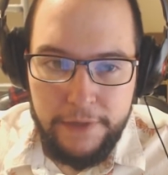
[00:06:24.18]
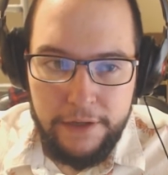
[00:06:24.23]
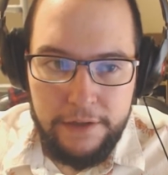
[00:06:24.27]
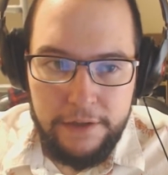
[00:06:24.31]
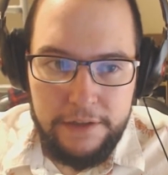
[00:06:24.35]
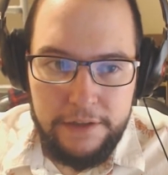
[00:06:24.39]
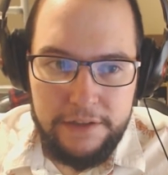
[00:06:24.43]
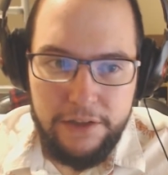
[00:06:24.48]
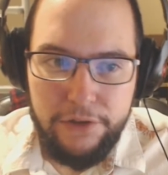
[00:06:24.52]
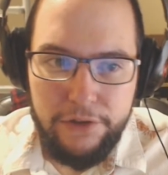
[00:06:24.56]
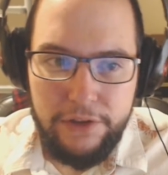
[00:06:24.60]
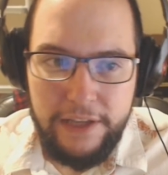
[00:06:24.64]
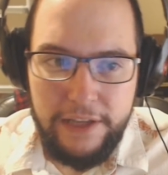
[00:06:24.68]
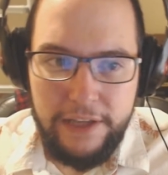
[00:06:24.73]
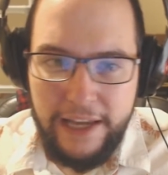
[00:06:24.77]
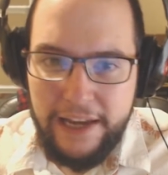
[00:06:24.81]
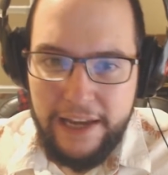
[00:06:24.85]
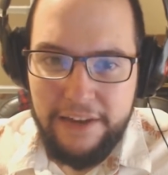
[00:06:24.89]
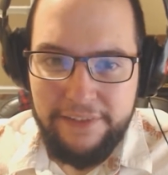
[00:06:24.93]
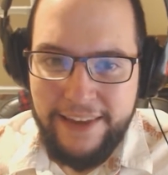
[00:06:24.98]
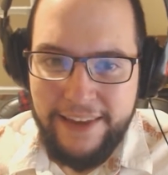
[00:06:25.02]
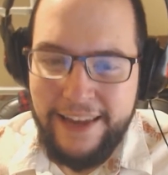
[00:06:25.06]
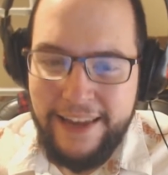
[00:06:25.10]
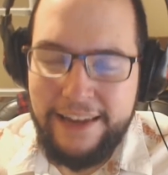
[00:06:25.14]
But the
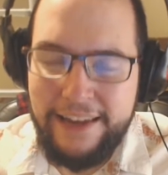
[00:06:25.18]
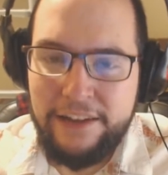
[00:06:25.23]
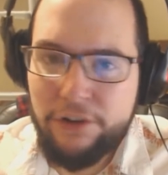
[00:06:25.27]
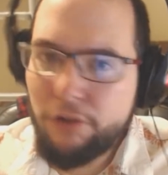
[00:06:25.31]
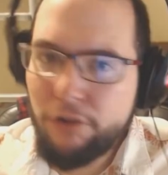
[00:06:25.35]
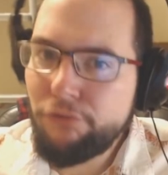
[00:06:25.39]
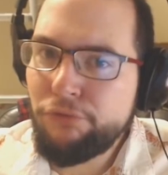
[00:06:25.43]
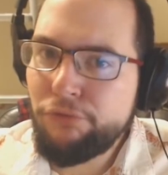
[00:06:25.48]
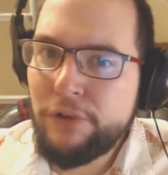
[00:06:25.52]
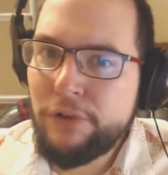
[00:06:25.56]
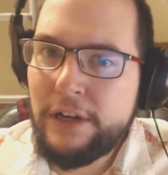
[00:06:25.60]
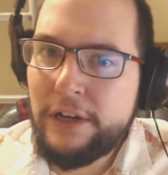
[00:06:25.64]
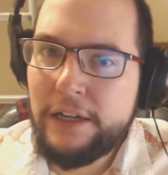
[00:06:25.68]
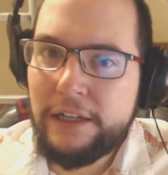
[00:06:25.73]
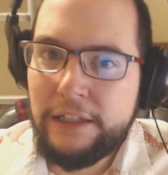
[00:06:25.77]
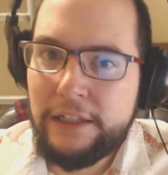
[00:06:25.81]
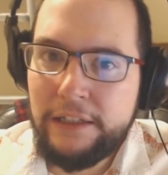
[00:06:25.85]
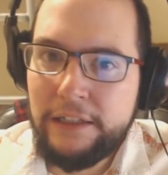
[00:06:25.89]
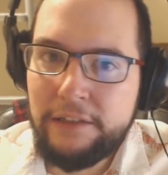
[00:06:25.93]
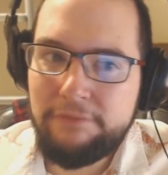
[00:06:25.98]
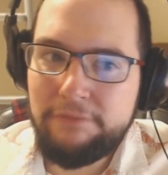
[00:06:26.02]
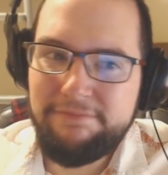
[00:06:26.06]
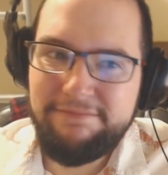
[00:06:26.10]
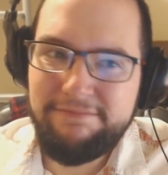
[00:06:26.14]
AFK are not
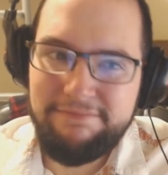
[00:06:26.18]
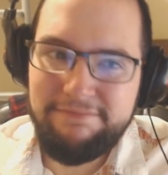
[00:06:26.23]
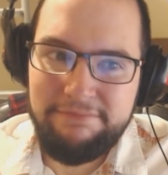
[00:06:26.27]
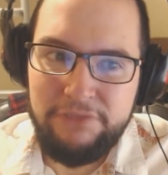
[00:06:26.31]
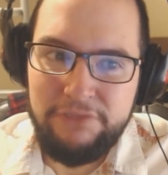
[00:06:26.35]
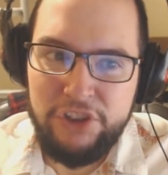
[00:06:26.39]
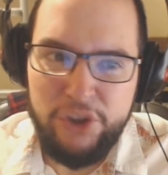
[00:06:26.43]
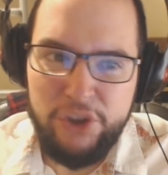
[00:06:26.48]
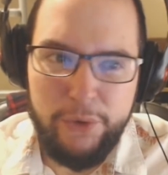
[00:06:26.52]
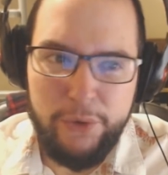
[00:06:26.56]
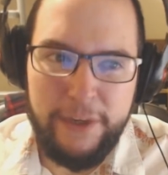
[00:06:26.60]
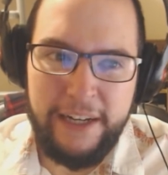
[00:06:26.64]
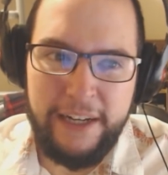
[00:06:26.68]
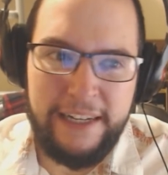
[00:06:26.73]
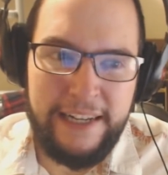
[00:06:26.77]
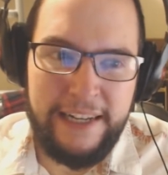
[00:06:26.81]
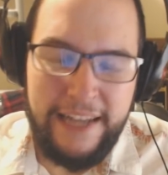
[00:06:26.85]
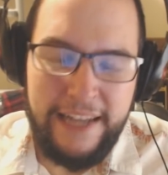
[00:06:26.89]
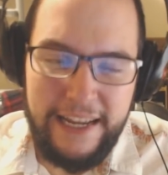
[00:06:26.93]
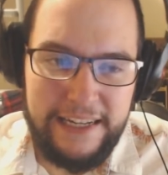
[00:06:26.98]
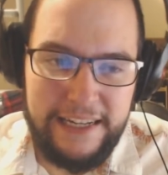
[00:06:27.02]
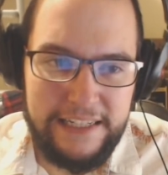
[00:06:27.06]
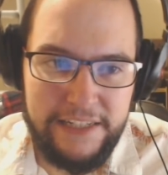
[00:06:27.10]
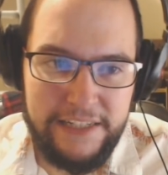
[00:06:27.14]
really doing any
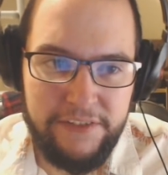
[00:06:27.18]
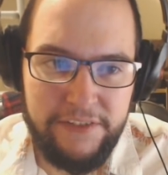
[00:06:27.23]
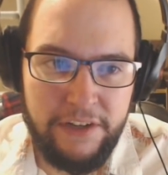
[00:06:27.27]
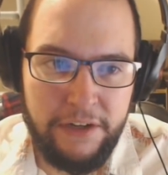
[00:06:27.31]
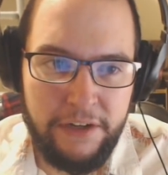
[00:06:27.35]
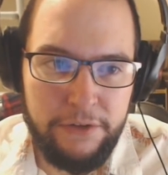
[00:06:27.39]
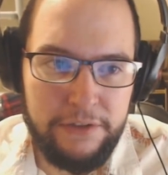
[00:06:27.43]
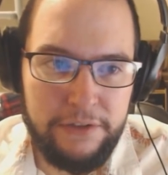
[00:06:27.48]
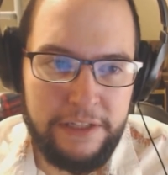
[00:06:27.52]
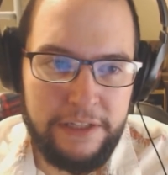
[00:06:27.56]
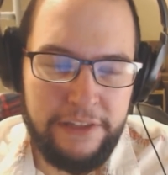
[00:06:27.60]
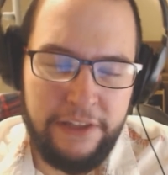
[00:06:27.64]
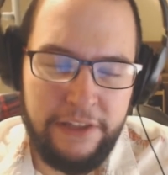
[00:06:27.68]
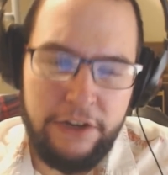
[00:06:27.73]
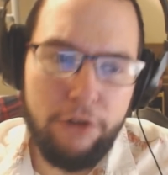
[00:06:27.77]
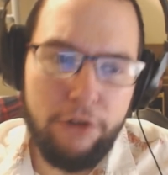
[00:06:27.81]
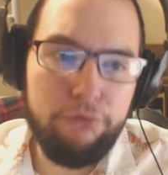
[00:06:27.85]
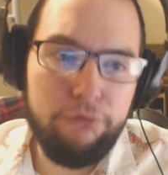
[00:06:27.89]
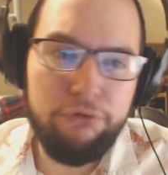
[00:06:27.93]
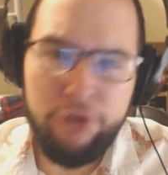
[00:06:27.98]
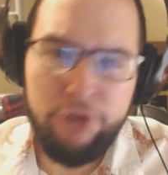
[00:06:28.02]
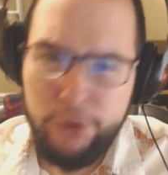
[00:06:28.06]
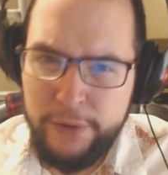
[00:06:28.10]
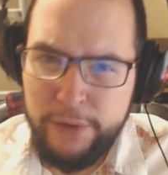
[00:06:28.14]
negatives, I don't see. They're
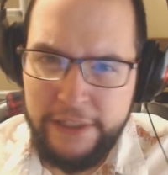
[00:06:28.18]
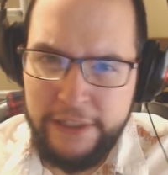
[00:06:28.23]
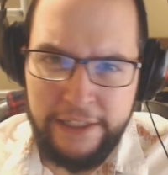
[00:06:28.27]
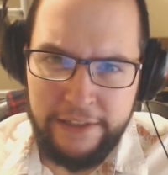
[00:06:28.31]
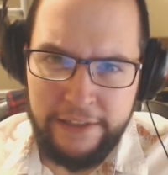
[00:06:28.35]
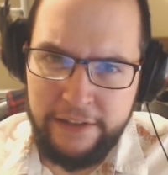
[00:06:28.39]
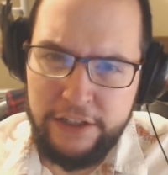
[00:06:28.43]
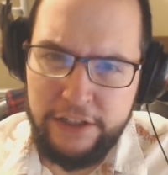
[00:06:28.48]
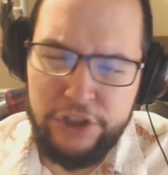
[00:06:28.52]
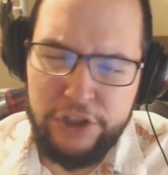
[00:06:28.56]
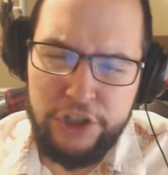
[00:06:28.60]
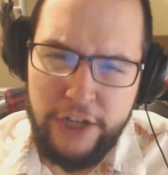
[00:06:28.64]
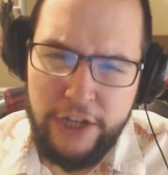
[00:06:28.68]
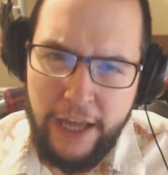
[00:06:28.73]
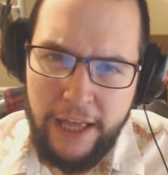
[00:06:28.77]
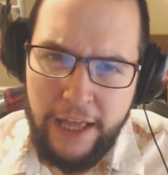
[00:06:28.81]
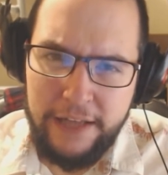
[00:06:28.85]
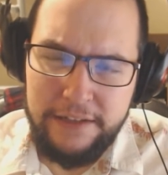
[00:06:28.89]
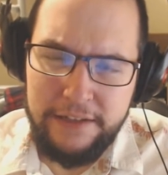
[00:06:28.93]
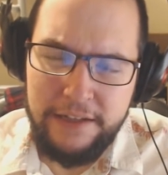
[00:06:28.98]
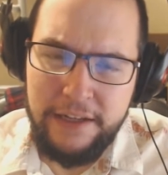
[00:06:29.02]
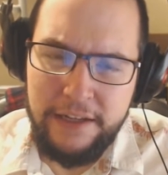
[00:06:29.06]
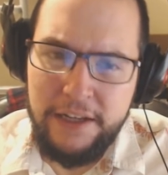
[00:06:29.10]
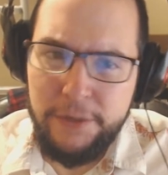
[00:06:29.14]
not ruining the
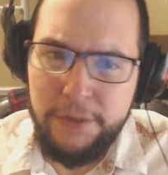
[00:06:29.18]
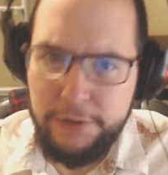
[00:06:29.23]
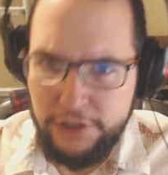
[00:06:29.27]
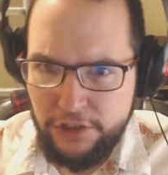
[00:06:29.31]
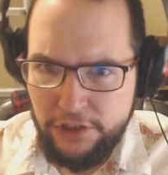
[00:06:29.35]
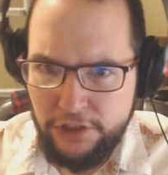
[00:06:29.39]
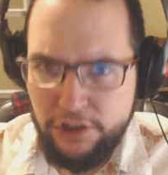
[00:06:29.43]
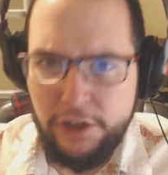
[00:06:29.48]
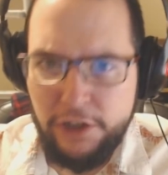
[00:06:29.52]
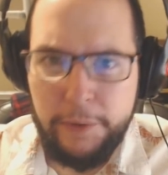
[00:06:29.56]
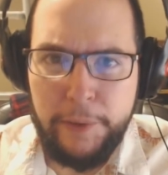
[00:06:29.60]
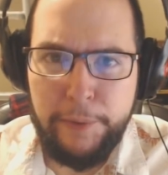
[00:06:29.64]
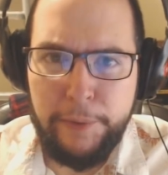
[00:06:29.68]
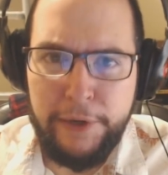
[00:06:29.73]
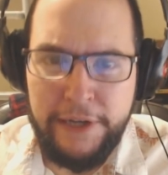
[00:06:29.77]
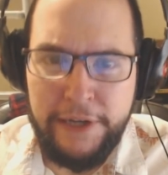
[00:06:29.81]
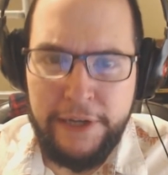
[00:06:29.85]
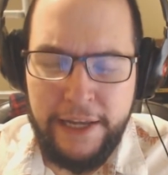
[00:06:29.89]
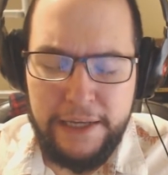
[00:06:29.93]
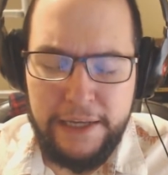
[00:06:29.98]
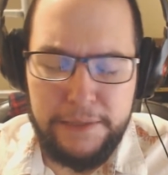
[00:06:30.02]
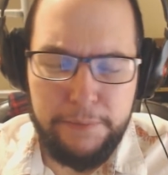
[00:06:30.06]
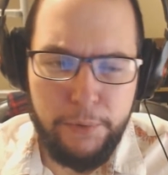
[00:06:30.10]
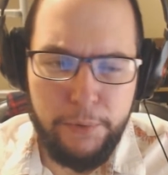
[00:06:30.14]
chat, which is going to be my
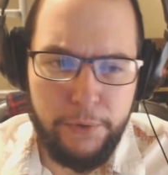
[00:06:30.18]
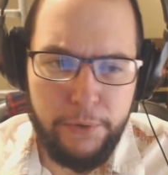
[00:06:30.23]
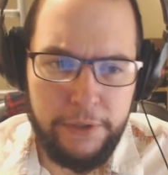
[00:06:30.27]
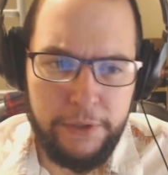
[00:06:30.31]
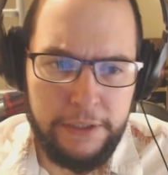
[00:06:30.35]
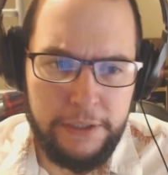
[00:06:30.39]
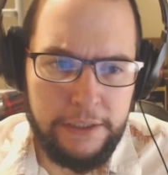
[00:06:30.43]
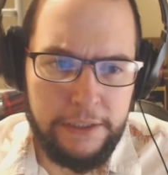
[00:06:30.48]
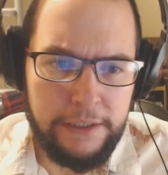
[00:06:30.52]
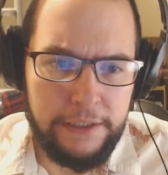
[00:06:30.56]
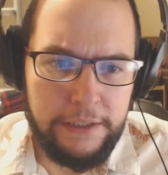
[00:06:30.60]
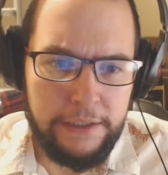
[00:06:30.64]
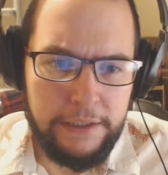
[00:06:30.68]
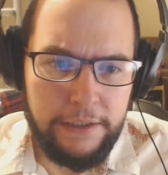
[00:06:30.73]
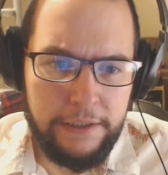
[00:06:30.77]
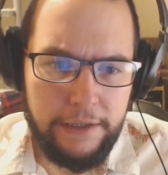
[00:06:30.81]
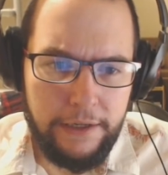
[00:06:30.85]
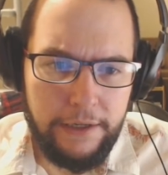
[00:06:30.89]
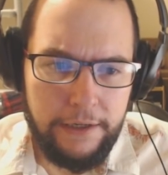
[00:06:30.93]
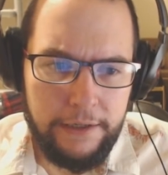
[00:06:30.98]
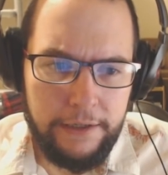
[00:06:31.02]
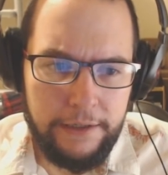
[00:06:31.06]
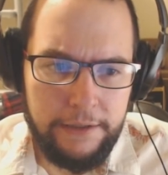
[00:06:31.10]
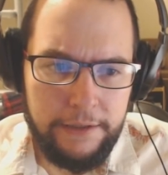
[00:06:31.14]
next point.
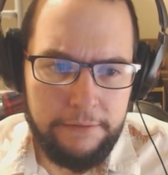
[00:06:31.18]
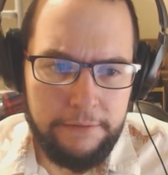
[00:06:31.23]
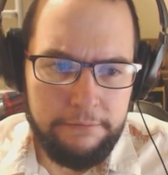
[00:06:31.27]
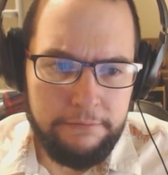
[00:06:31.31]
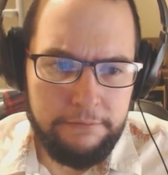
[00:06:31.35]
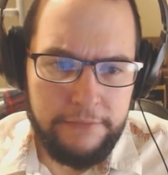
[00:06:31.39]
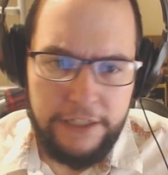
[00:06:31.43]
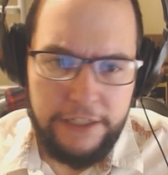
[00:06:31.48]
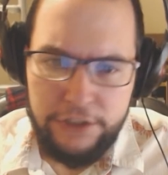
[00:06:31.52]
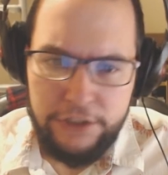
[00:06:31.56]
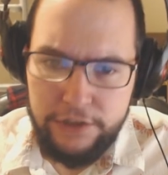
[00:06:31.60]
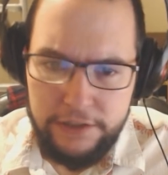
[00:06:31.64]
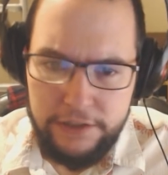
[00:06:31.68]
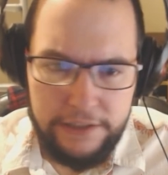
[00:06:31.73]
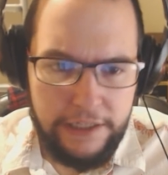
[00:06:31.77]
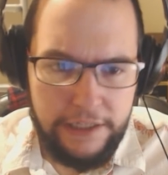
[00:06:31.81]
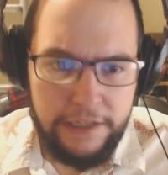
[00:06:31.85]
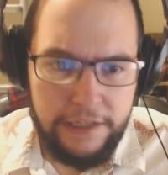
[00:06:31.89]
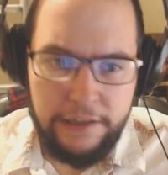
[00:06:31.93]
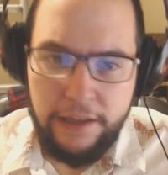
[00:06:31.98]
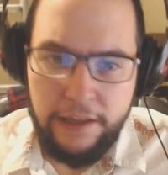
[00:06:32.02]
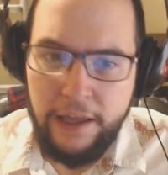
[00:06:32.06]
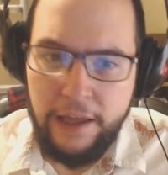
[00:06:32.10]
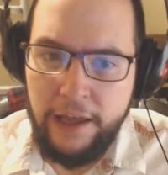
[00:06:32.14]
They're just
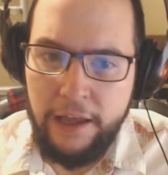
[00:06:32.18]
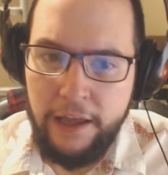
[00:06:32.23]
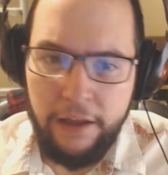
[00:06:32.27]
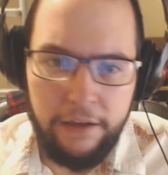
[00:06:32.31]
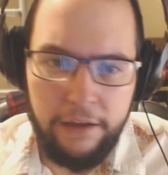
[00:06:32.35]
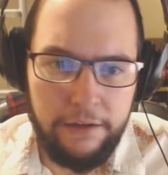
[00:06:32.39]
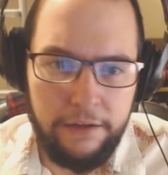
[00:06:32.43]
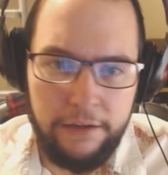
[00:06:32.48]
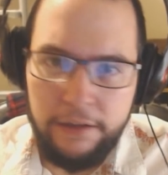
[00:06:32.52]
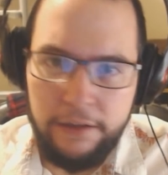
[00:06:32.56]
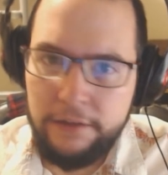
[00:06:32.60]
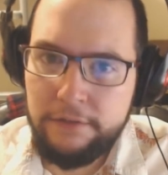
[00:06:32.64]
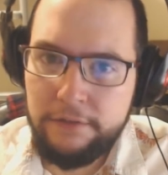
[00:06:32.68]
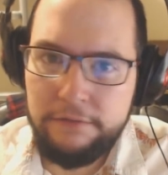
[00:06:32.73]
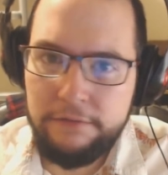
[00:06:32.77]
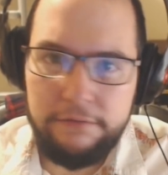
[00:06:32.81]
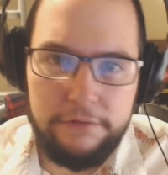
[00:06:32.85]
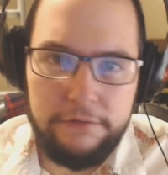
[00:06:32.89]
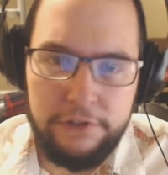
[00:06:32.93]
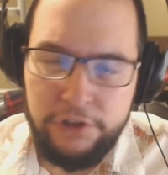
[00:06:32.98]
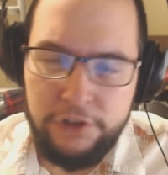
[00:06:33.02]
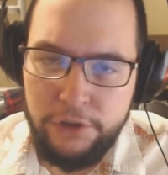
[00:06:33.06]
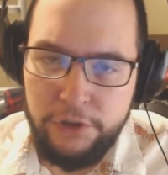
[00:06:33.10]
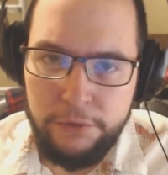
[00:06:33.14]
sitting there and
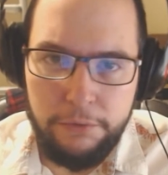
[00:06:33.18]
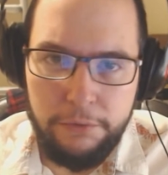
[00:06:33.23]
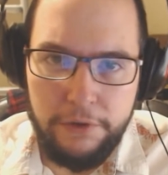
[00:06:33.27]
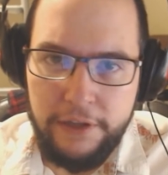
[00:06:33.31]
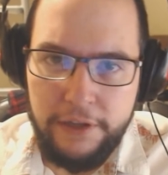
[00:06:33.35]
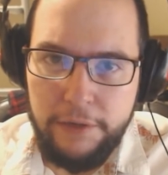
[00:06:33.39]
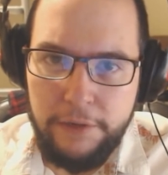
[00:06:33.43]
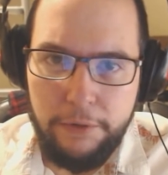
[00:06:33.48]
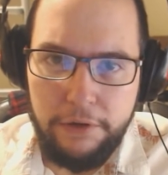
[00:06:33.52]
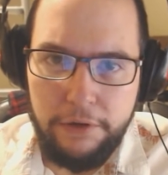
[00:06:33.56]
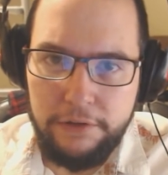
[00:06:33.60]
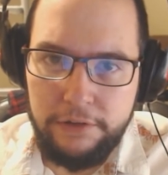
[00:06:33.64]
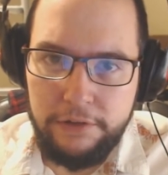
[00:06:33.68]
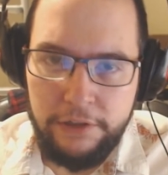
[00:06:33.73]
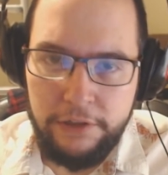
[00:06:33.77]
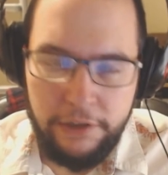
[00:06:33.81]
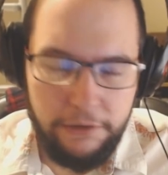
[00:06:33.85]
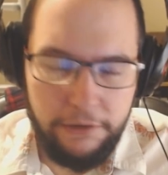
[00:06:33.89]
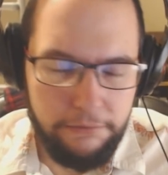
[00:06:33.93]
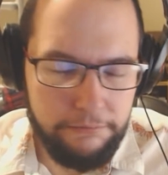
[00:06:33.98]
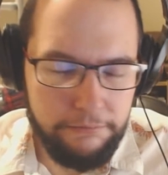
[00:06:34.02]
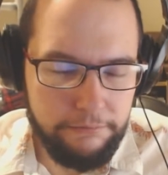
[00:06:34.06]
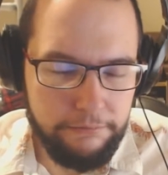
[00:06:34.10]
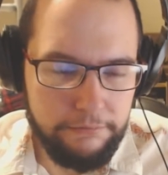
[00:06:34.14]
doing what they want, you
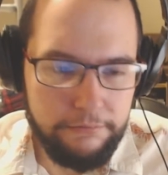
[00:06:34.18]
know?